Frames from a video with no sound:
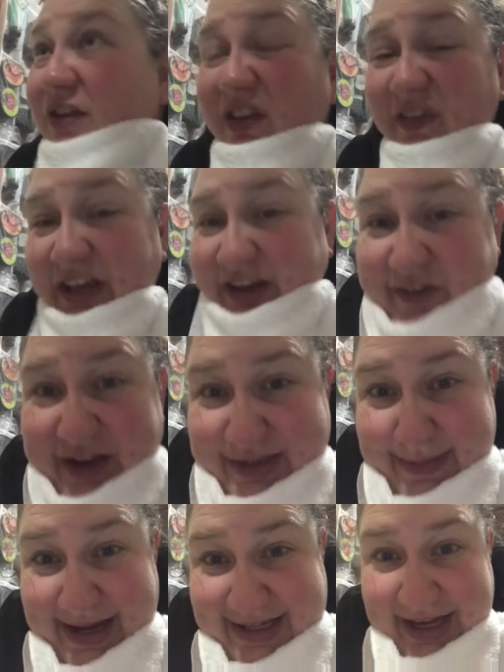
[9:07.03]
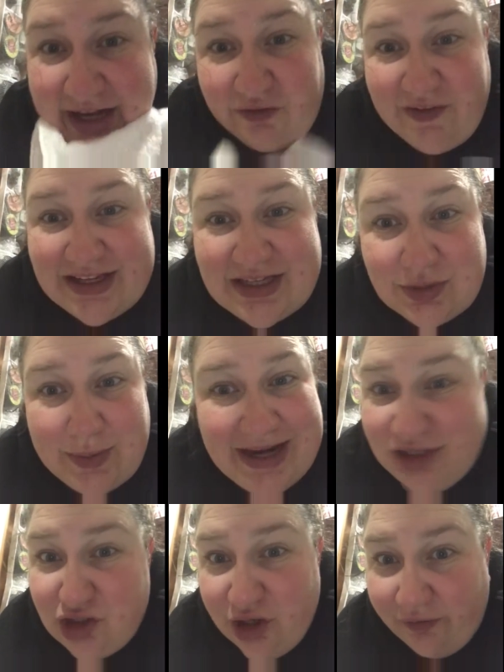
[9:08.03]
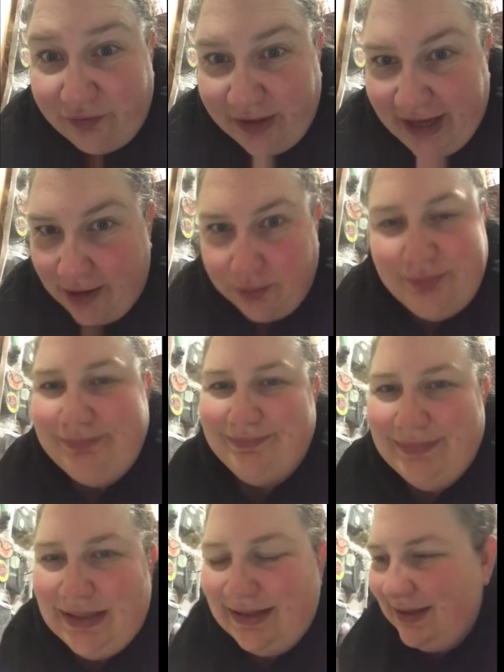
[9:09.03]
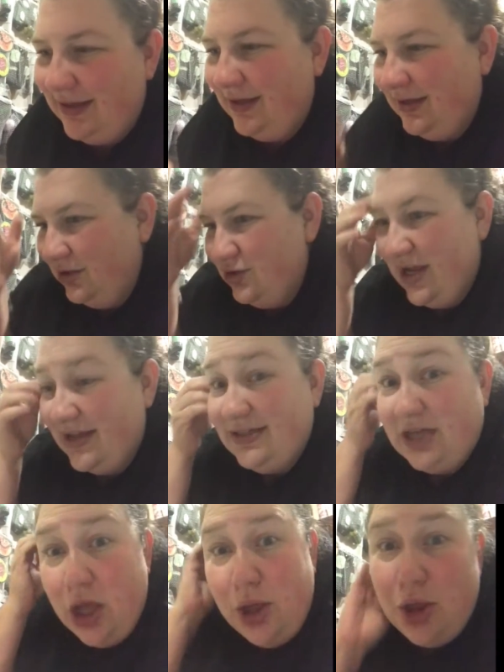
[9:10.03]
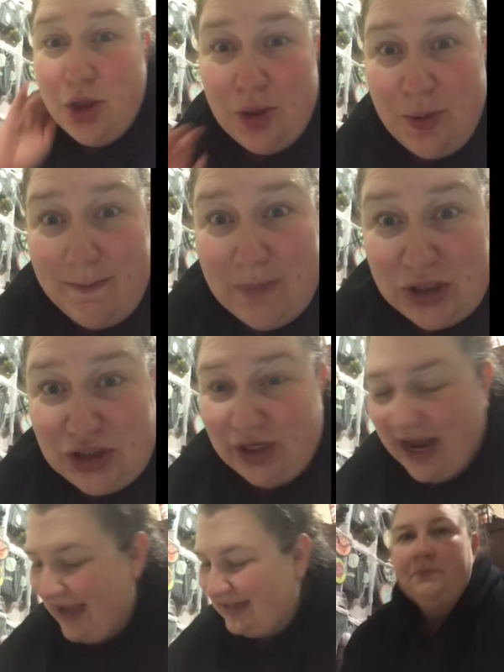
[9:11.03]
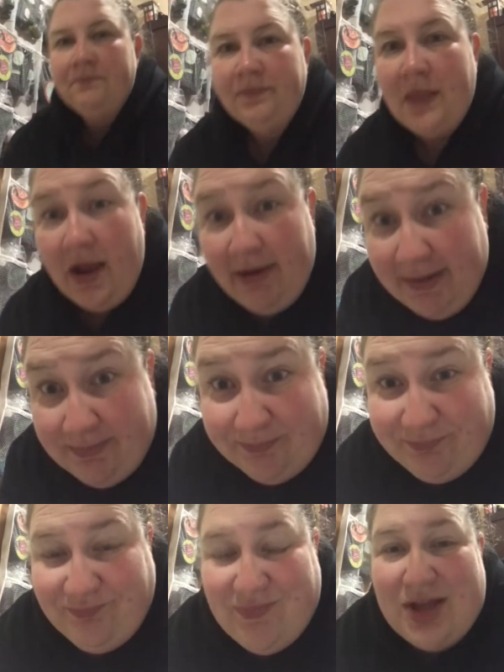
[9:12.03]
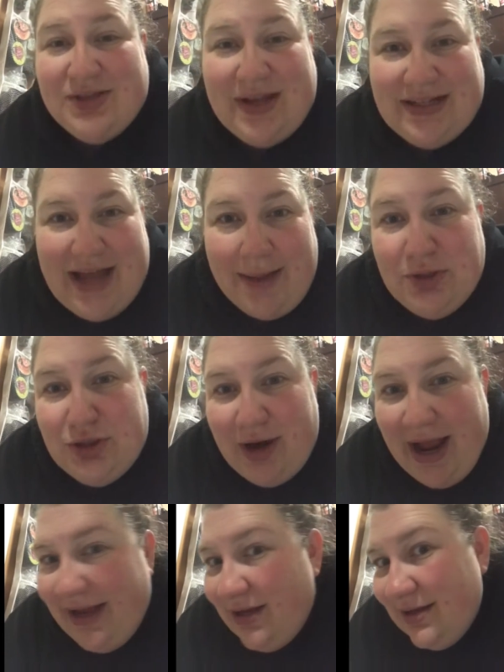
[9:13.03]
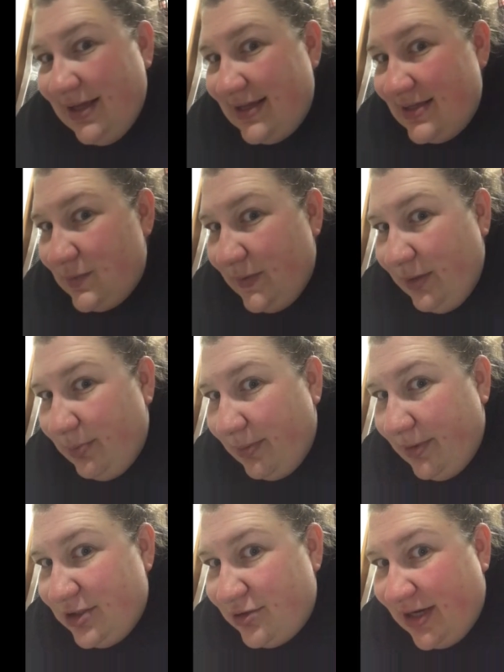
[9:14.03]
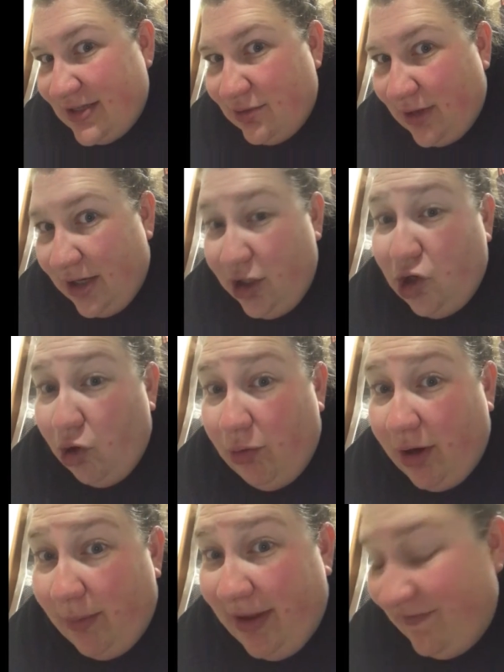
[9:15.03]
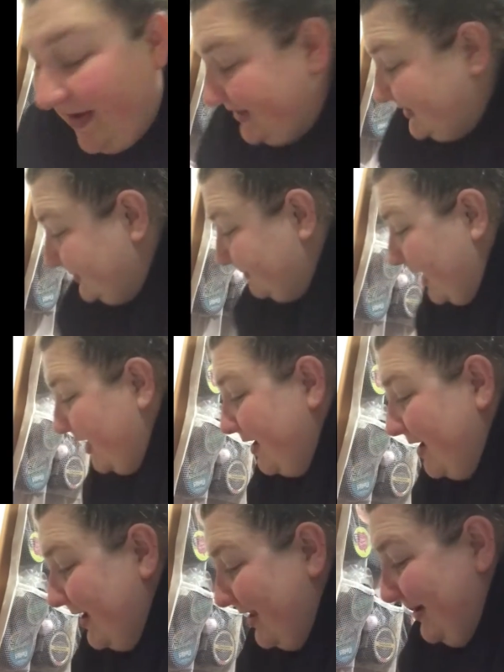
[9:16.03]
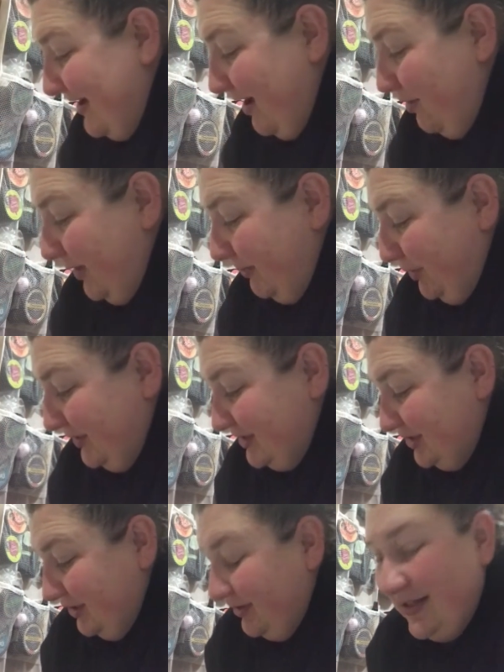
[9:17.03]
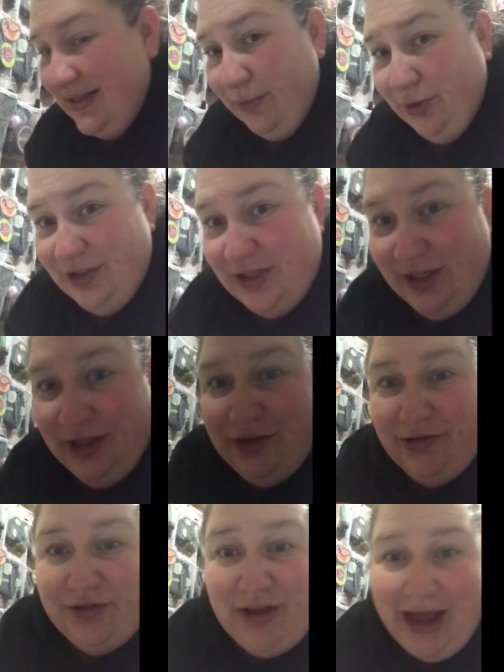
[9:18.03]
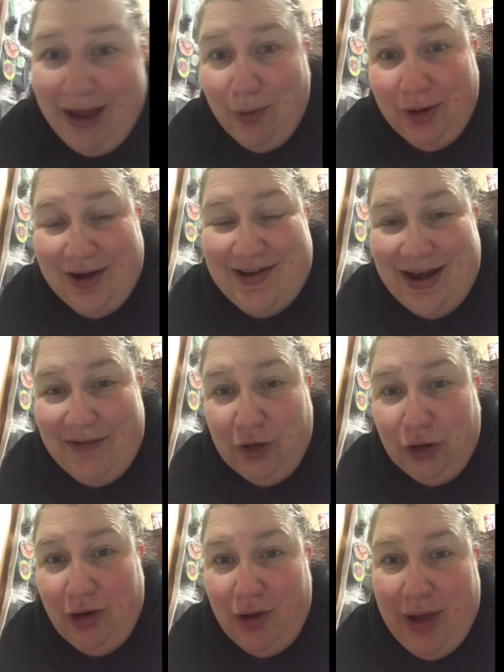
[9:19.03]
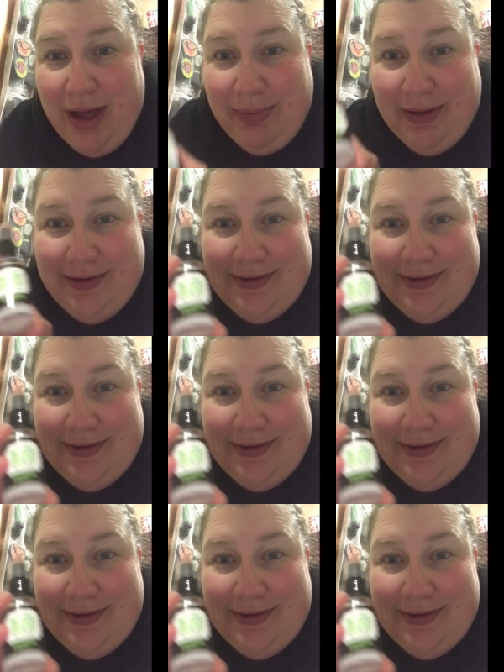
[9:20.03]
So if you get a face mask and your face is red, don't freak out. Just moisturize. Alright, so I dabbed dry, because when you put moisturizer on, you don't want a wet face. And now what I'm going to do is I'm going to use our Never Grow Up,